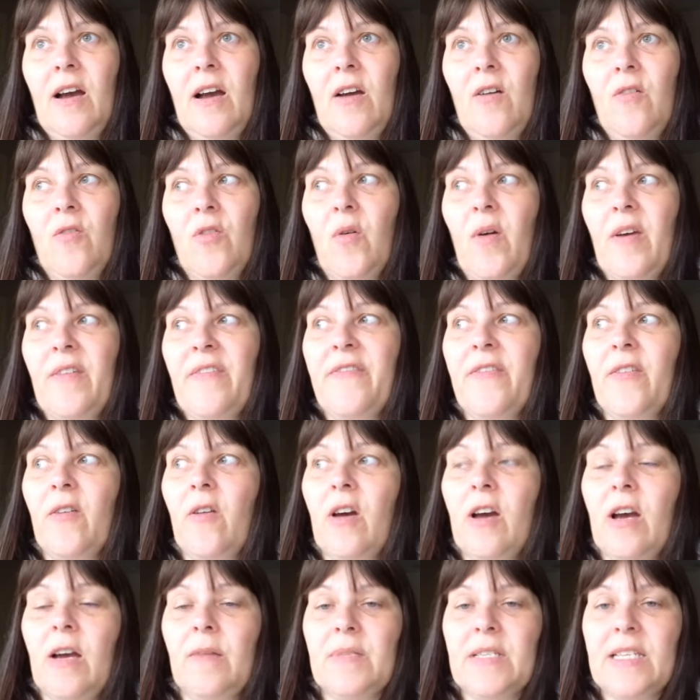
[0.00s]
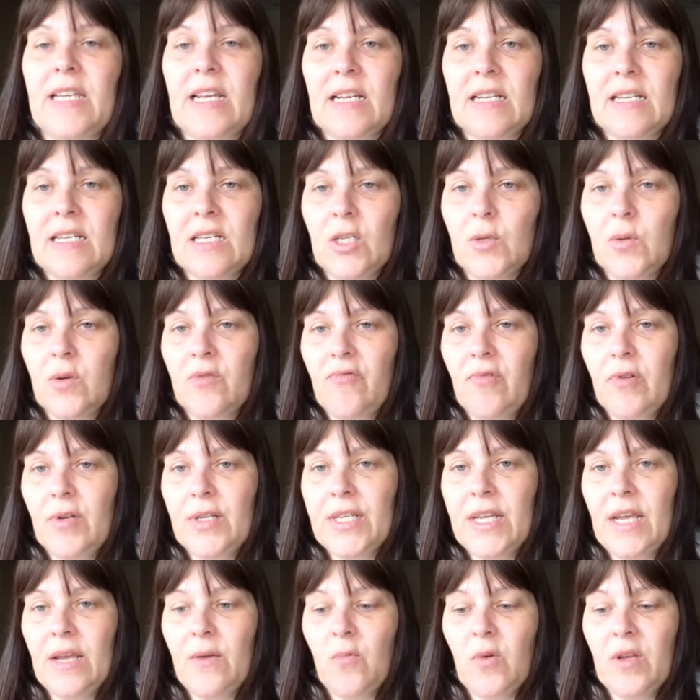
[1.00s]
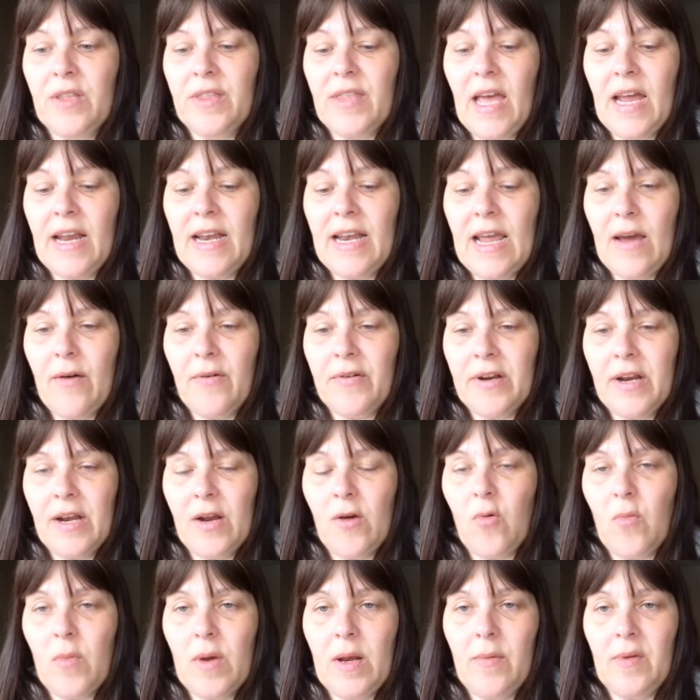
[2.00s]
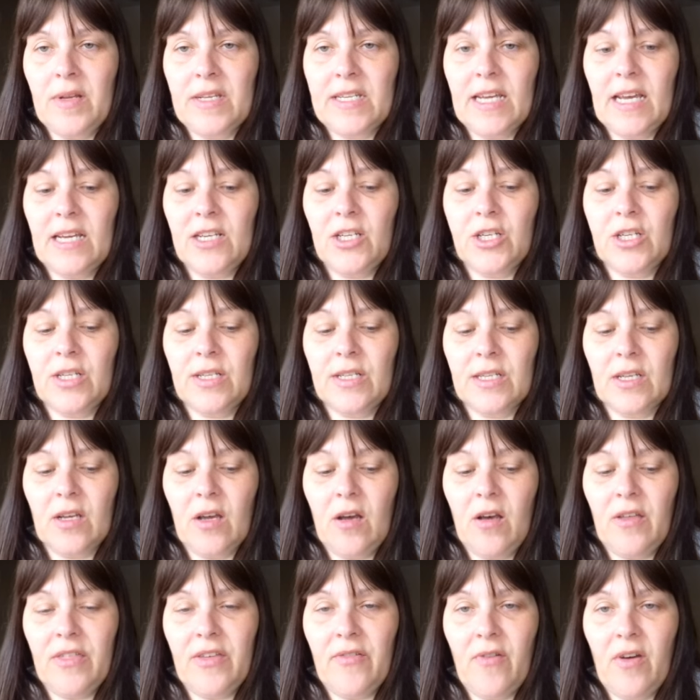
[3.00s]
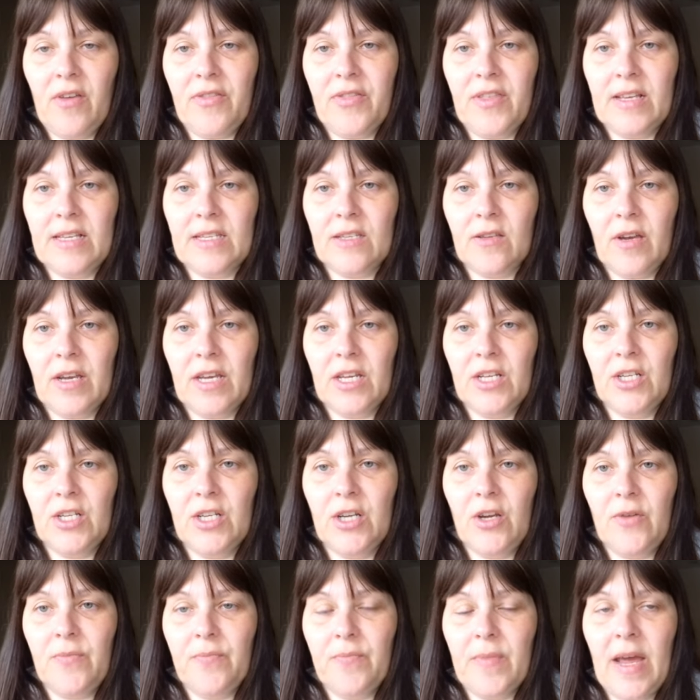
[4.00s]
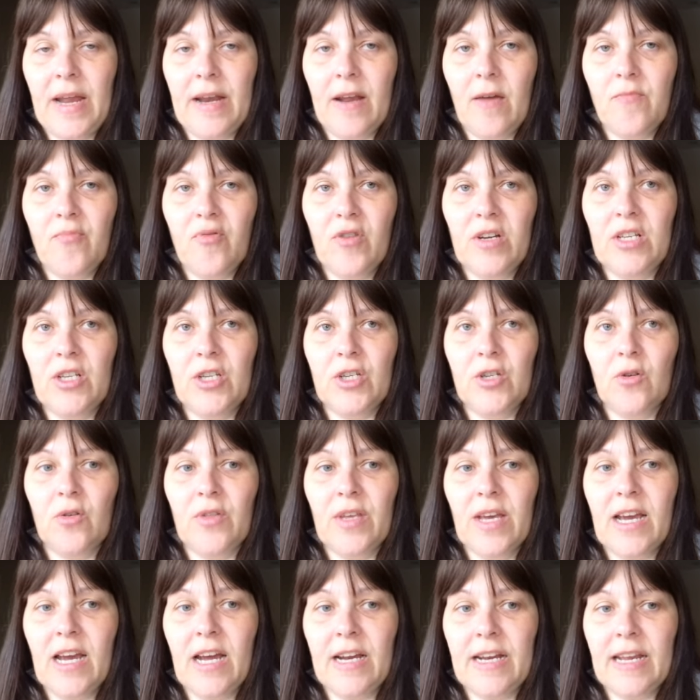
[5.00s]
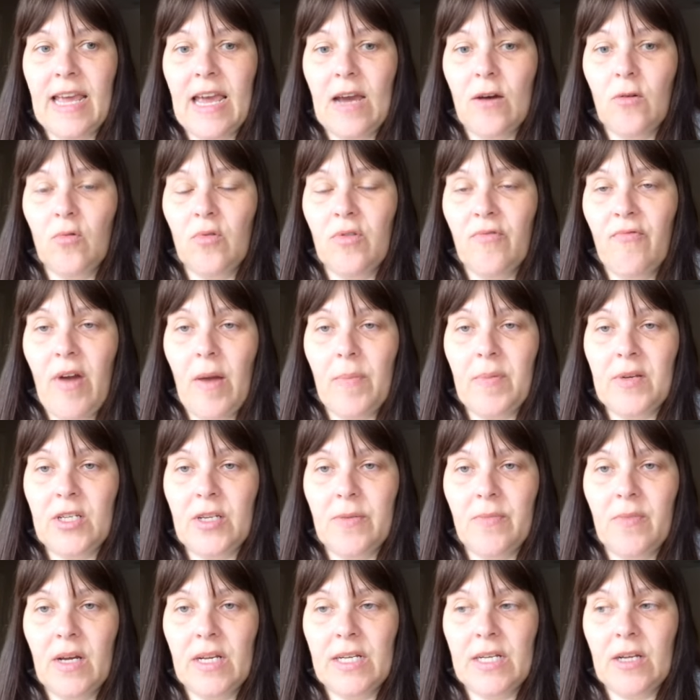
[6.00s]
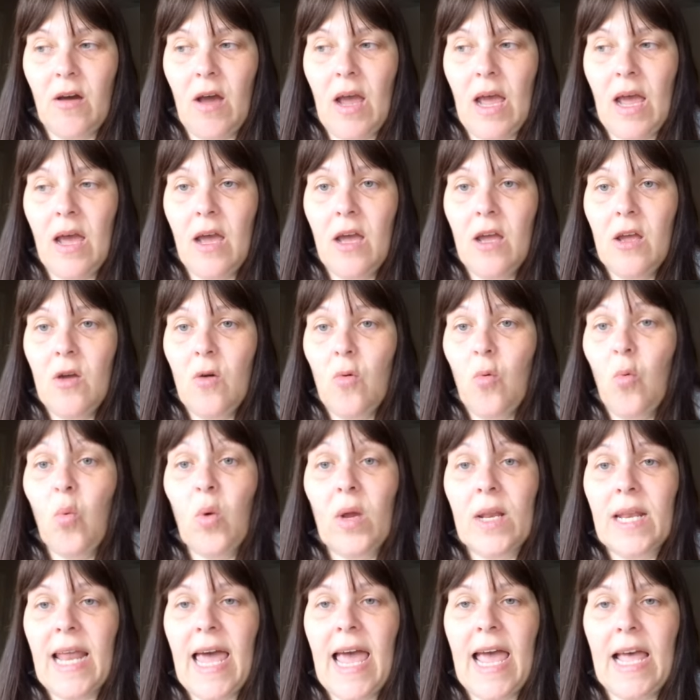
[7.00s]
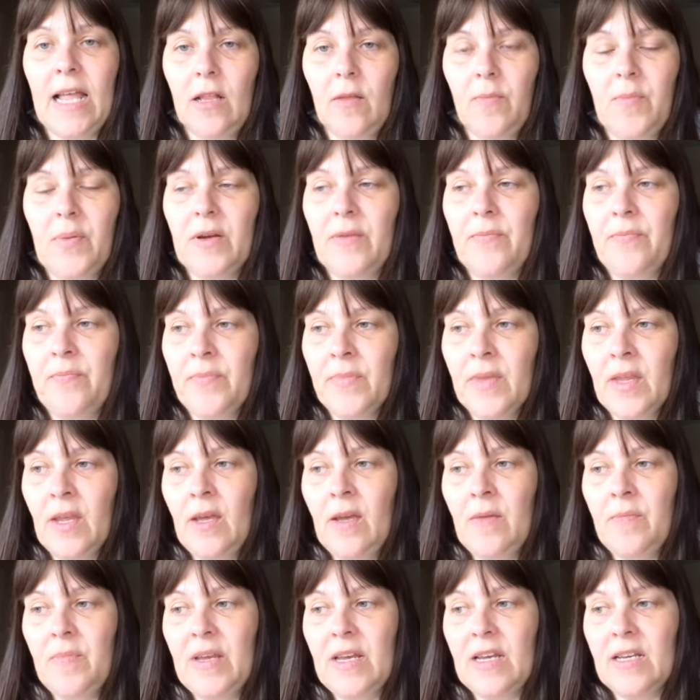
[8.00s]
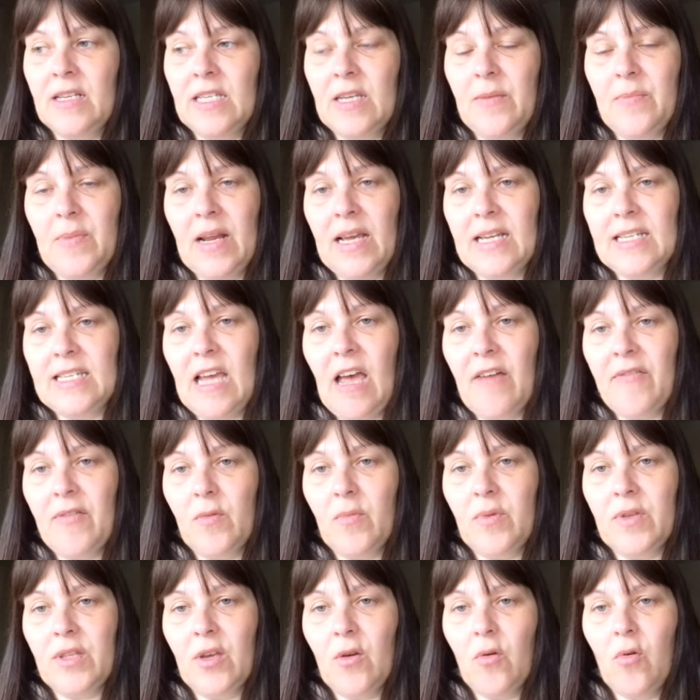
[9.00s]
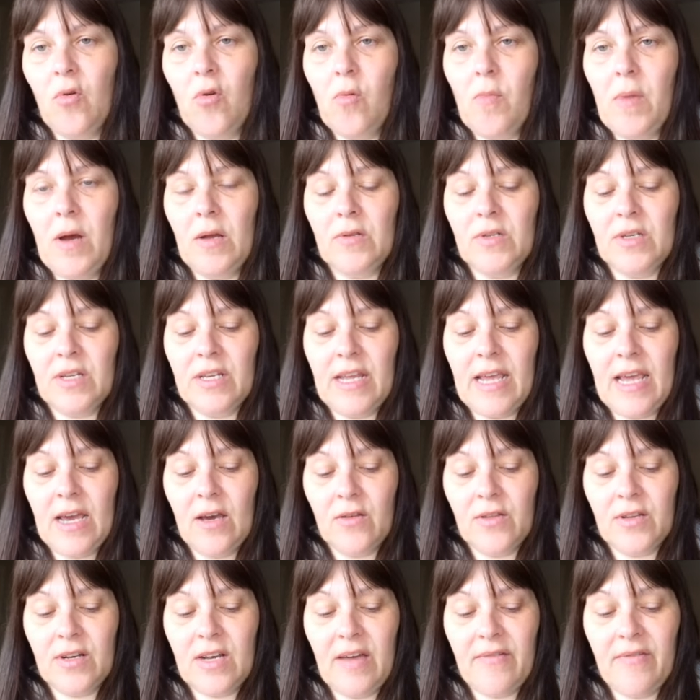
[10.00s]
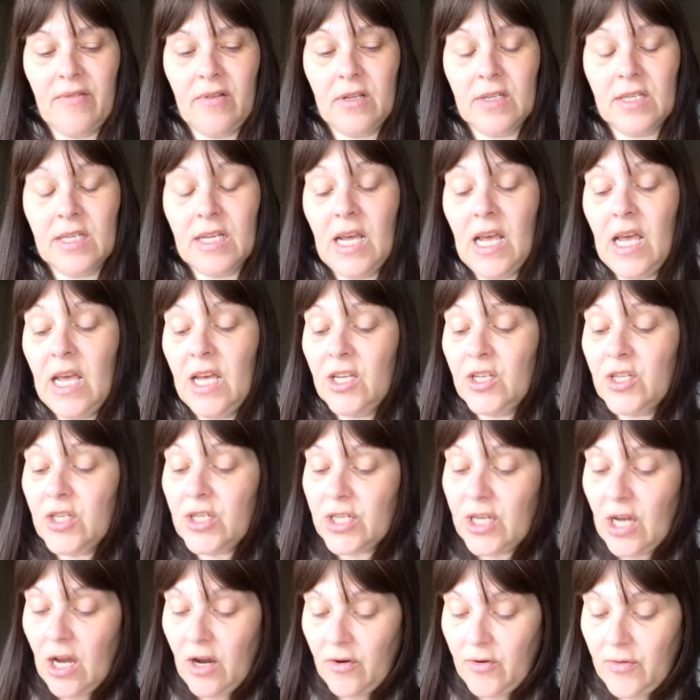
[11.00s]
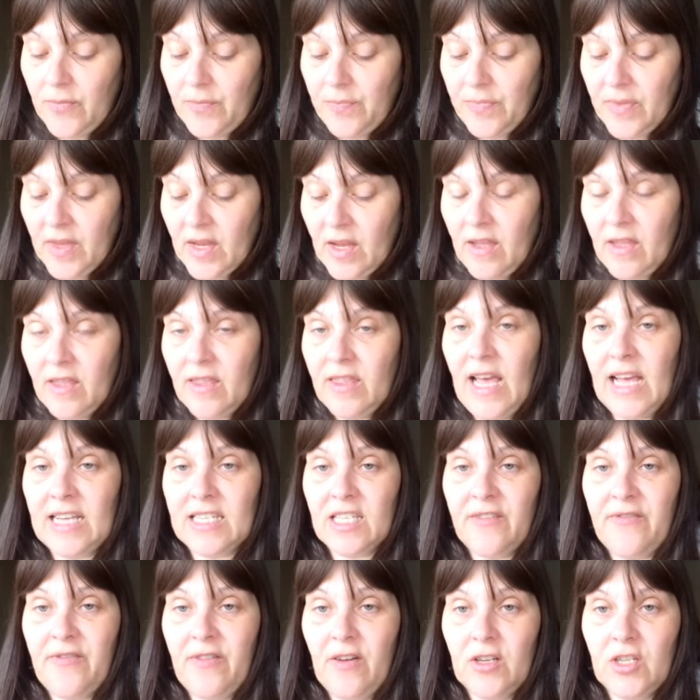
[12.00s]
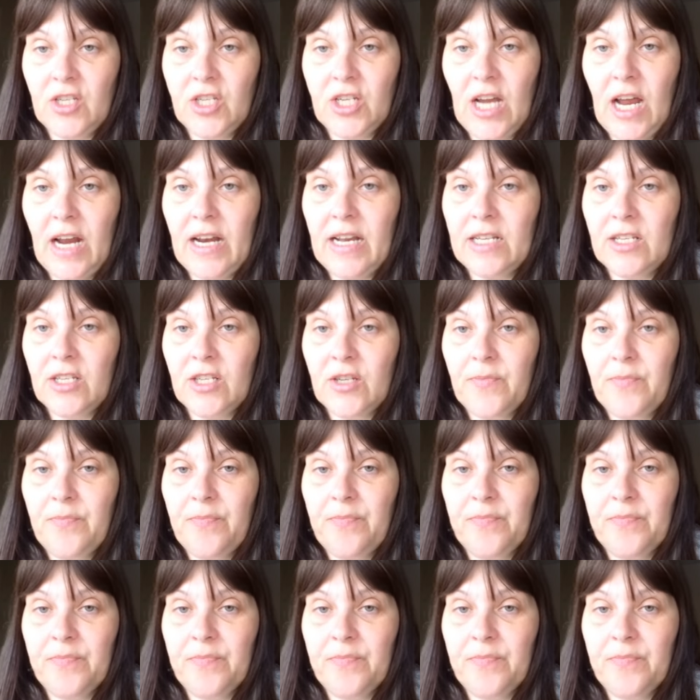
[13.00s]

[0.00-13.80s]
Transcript: although I feel like I'm settled into a routine with that now and I know what my limitations are, there are things I can do. And I'm pretty sure that cutting out all the rubbish in my diet will help because it plays havoc with your hormones and your health levels. So that's the first challenge.